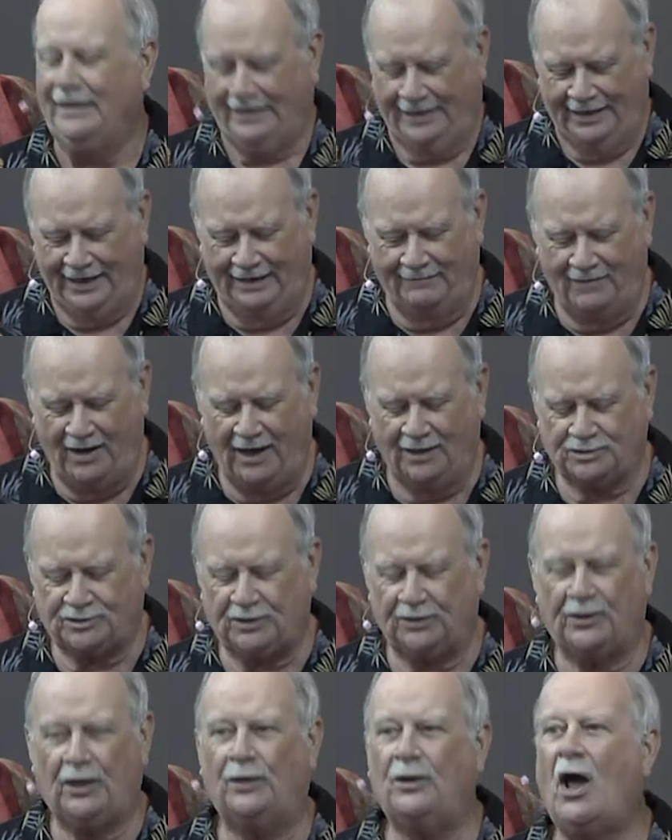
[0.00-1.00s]
Amen.
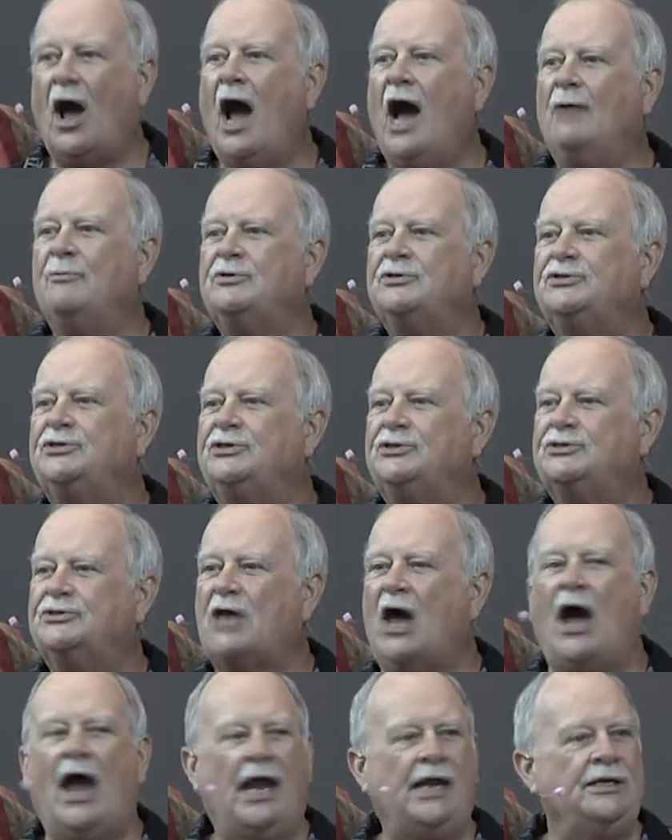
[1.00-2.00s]
So the law was
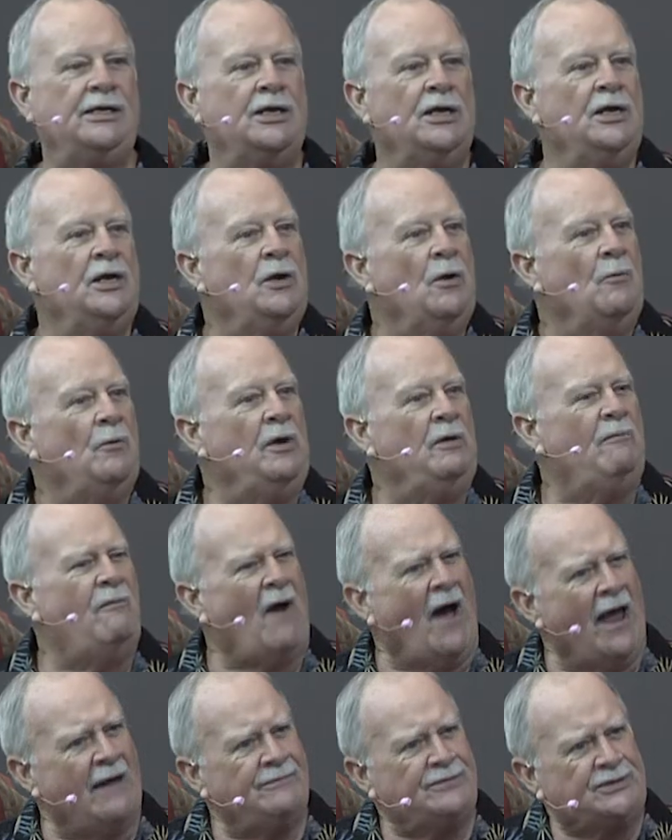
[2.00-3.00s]
designed,
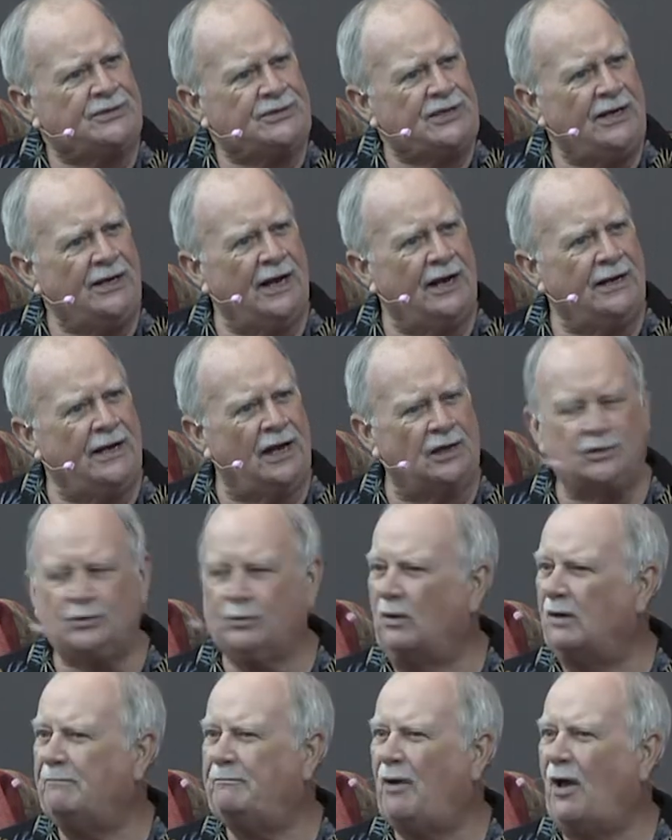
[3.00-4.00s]
revive sin in us.
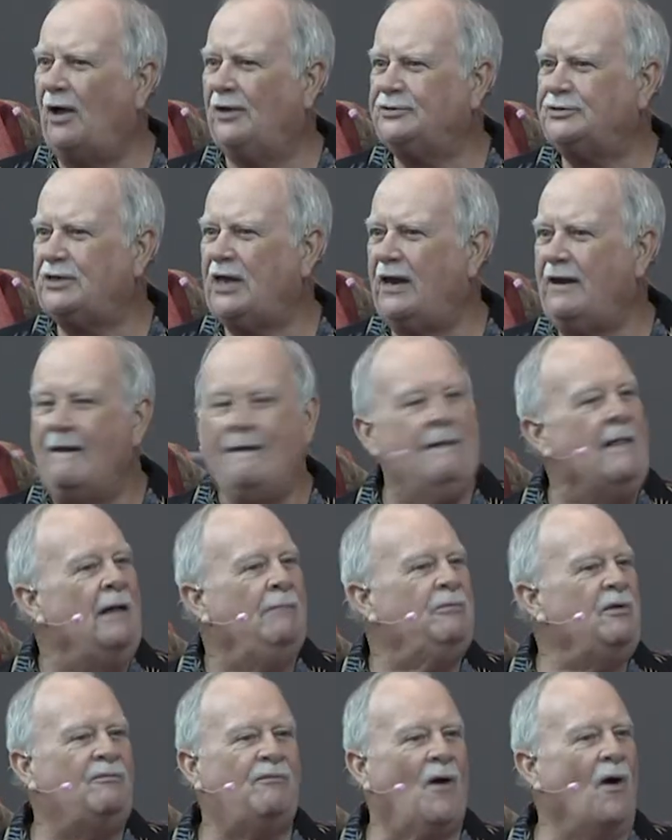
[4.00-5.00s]
What Paul say?
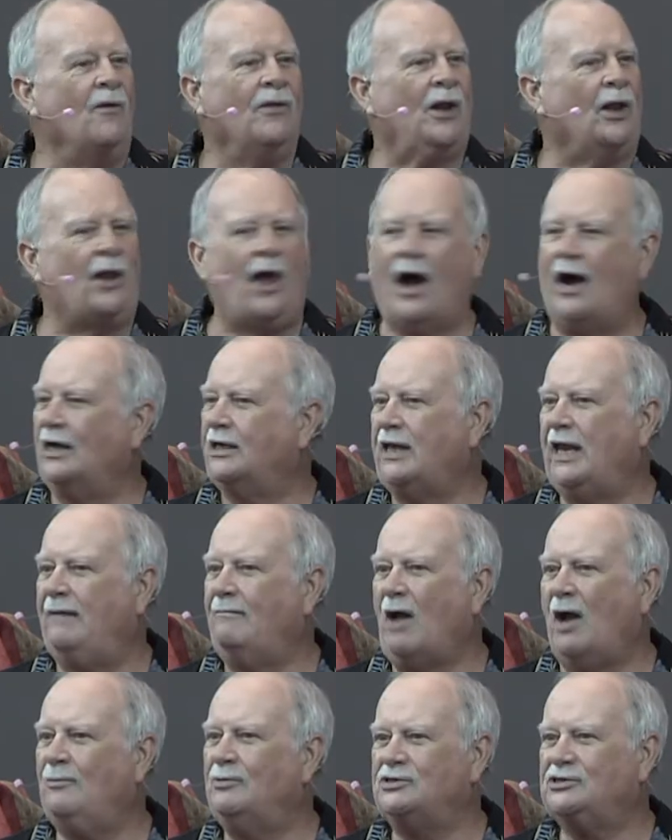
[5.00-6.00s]
Before the law came,
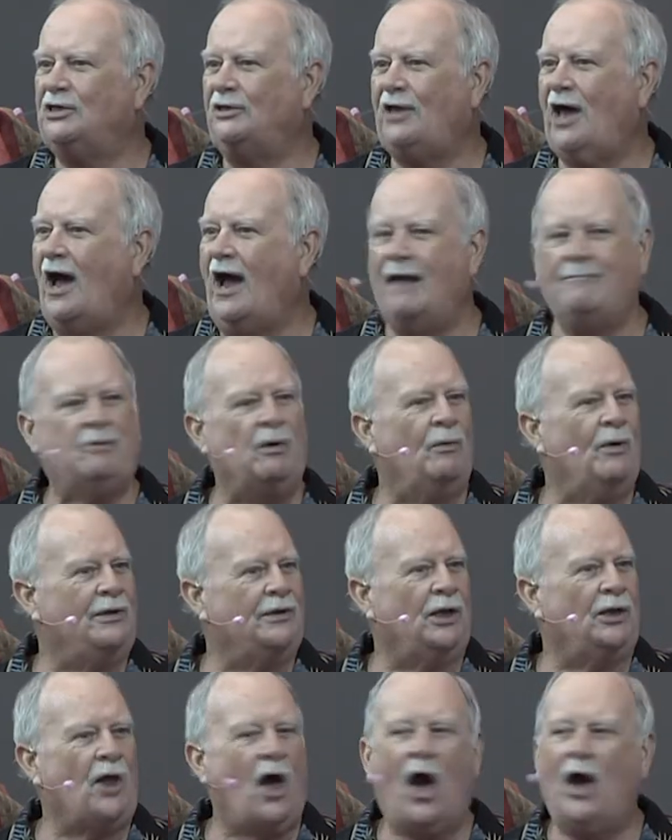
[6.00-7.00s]
I was alive, but when
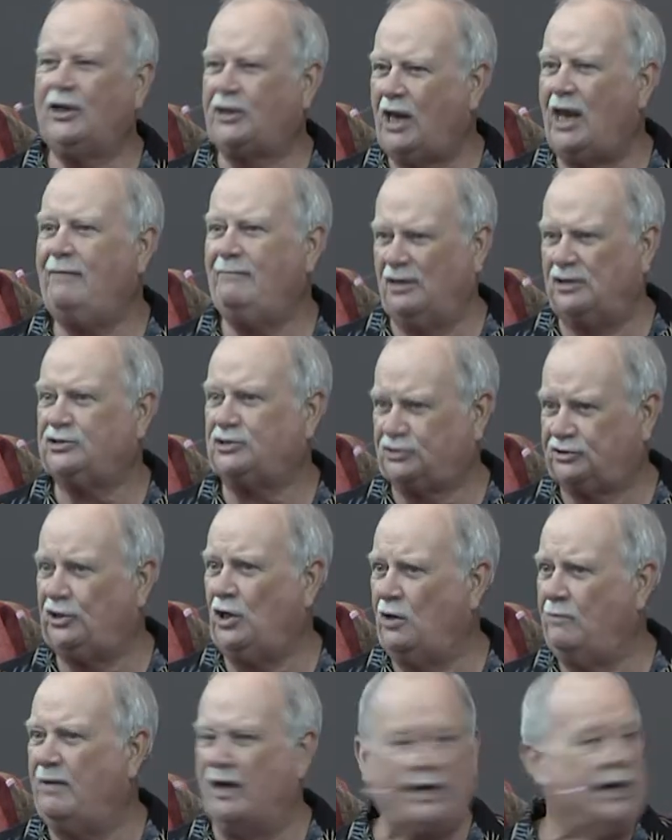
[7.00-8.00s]
the law came, it
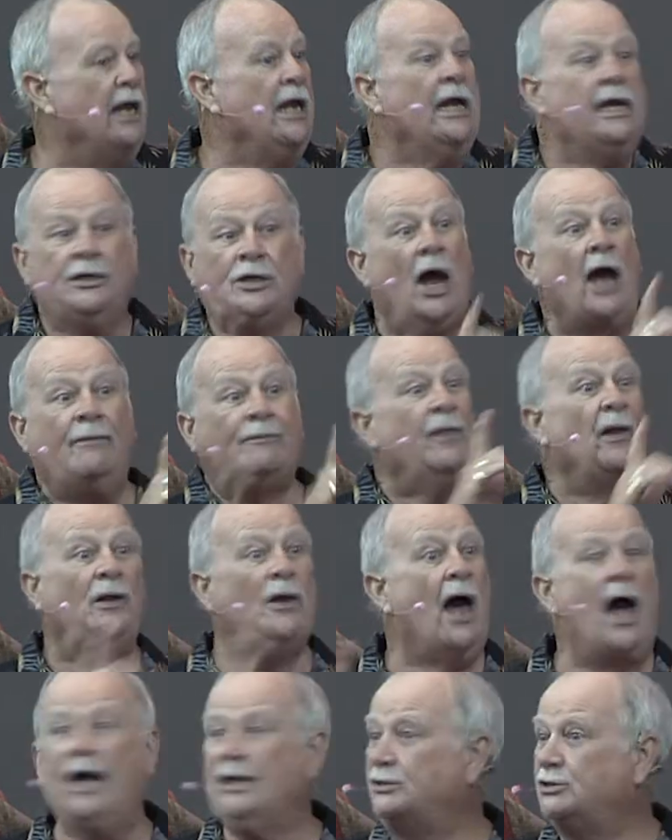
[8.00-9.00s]
slew me. Not the
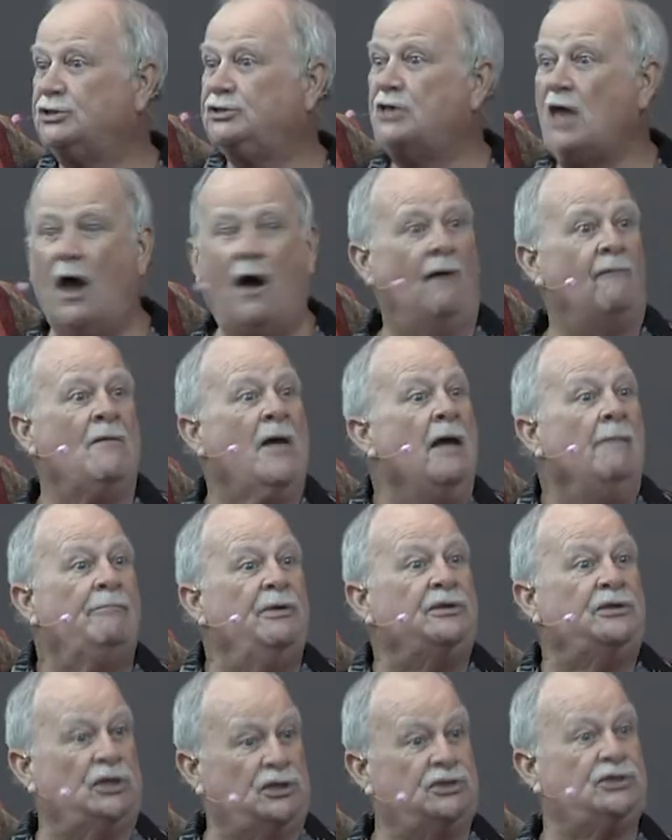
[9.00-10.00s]
law itself,
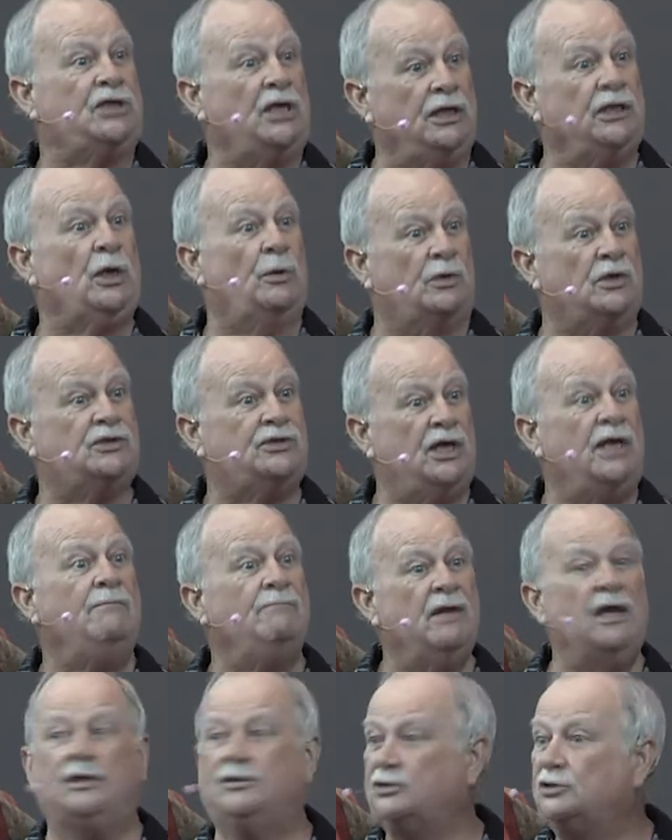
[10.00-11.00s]
but the sin that was in
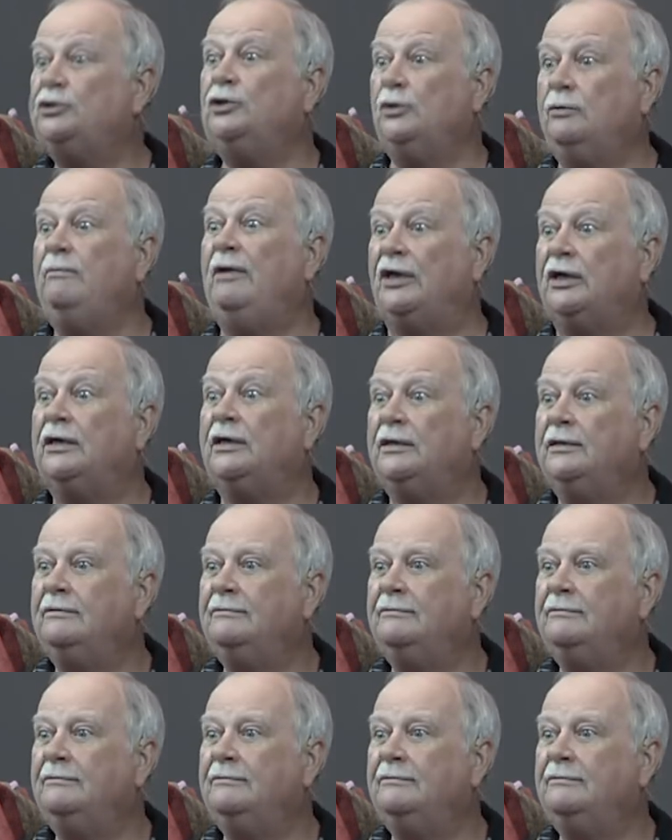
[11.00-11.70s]
me slew me.